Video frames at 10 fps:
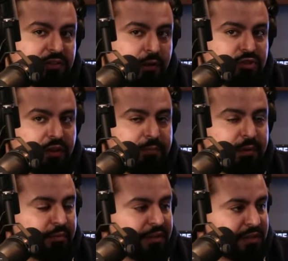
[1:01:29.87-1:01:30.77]
So I'm sure that
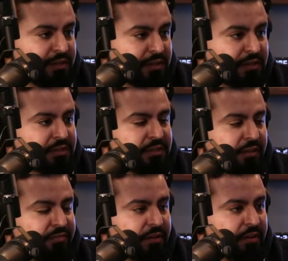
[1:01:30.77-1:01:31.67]
people listening to this is
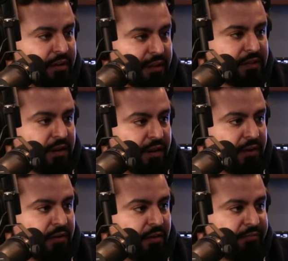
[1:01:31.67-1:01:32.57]
definitely is going to
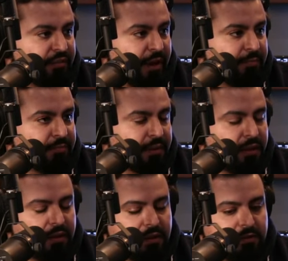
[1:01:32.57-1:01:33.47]
hit a nerve for them.
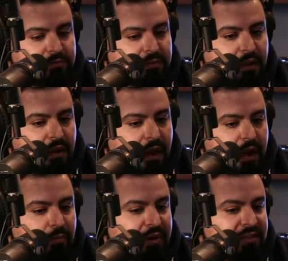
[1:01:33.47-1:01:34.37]
Right.
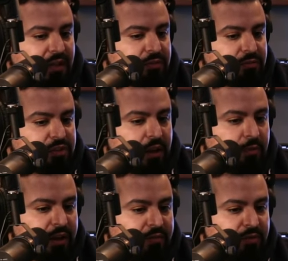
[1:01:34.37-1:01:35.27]
I want to tell you just I
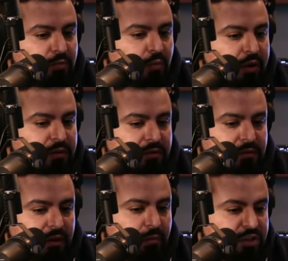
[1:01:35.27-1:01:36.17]
want to give you one
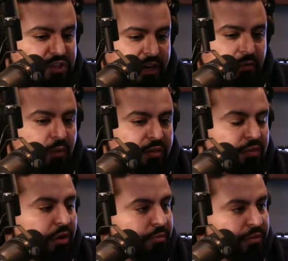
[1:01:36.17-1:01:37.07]
I want to share one
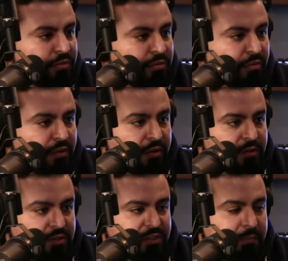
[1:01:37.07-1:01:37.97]
thought with you
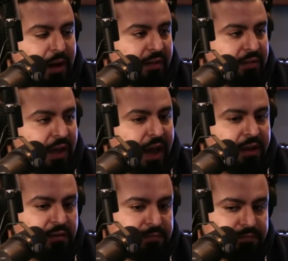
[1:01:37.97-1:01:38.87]
just sure. about that.